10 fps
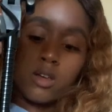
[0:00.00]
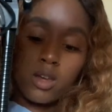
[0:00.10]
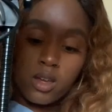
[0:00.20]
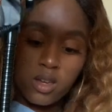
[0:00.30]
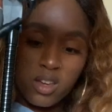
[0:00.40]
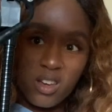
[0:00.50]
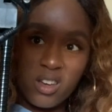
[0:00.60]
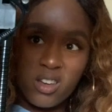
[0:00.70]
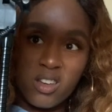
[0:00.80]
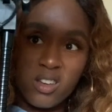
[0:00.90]
I
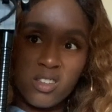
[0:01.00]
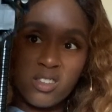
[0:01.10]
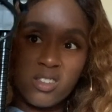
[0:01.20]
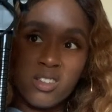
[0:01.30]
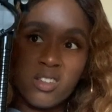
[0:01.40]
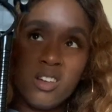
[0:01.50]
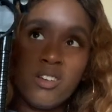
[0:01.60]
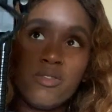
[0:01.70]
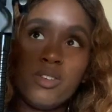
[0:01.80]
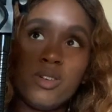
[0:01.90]
guess. I
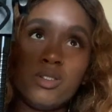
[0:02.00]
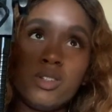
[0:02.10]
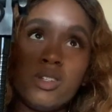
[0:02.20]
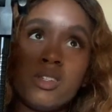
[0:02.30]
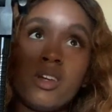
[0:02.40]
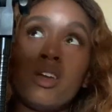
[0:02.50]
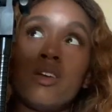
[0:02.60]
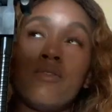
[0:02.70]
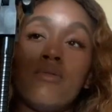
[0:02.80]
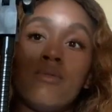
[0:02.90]
don't feel just
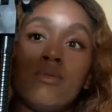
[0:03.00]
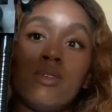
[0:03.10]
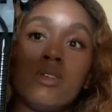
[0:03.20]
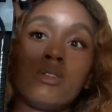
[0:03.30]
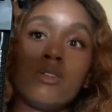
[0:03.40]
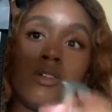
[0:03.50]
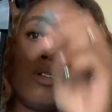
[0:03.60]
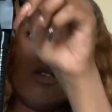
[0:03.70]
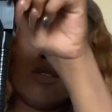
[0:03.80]
like it's secure.